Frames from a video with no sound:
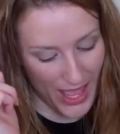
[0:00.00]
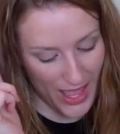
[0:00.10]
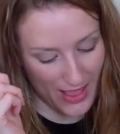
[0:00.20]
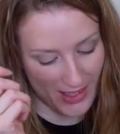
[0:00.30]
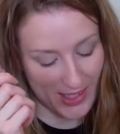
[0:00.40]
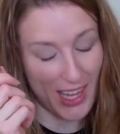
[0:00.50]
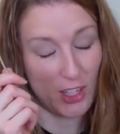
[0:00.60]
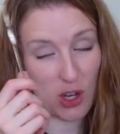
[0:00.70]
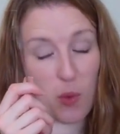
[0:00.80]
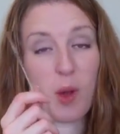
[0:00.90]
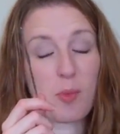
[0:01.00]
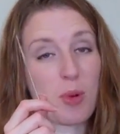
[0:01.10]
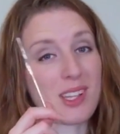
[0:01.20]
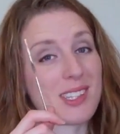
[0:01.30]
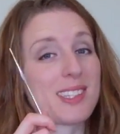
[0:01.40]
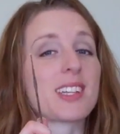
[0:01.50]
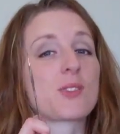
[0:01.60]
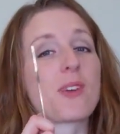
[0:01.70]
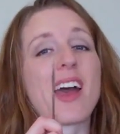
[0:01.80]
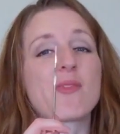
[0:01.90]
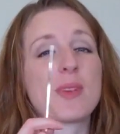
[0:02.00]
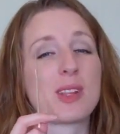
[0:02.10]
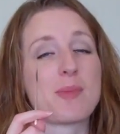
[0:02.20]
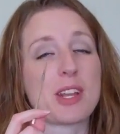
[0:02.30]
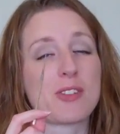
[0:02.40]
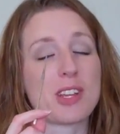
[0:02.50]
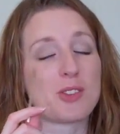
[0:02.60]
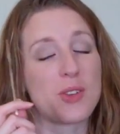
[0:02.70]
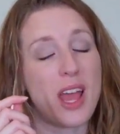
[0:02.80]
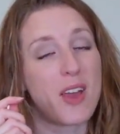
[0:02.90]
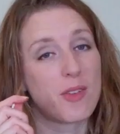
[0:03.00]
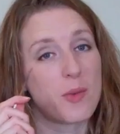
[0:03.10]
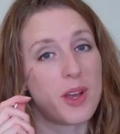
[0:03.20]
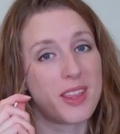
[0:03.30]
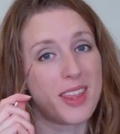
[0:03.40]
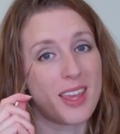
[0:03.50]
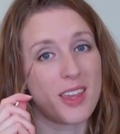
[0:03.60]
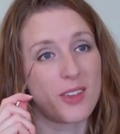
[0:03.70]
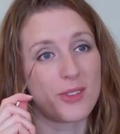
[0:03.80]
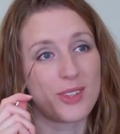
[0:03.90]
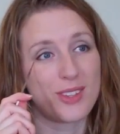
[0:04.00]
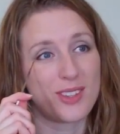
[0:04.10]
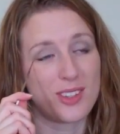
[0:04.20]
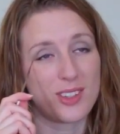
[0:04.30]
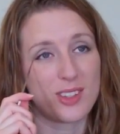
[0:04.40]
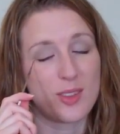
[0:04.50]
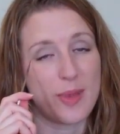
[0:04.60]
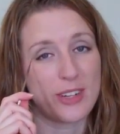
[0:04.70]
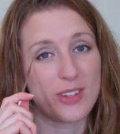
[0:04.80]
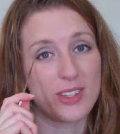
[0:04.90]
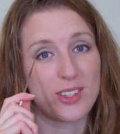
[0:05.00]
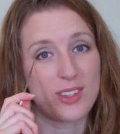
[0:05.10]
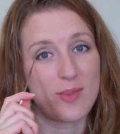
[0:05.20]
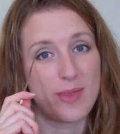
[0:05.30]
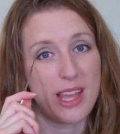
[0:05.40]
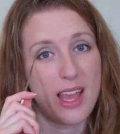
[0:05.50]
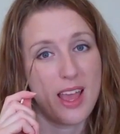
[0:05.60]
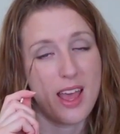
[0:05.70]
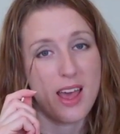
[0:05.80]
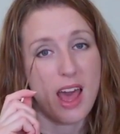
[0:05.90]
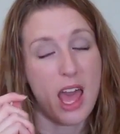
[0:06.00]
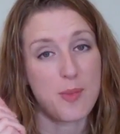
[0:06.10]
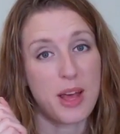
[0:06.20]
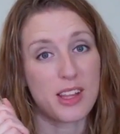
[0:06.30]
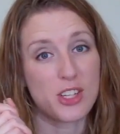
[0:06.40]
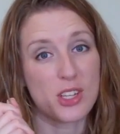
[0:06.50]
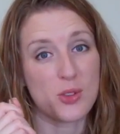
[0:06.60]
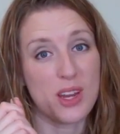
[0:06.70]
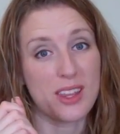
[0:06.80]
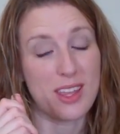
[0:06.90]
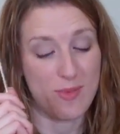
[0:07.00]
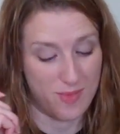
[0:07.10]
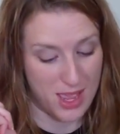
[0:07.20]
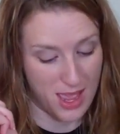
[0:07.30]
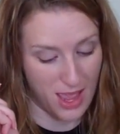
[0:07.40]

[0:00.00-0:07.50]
This is actually a 1.65 millimeter needle, so everyone that uses the metric system I apologize greatly.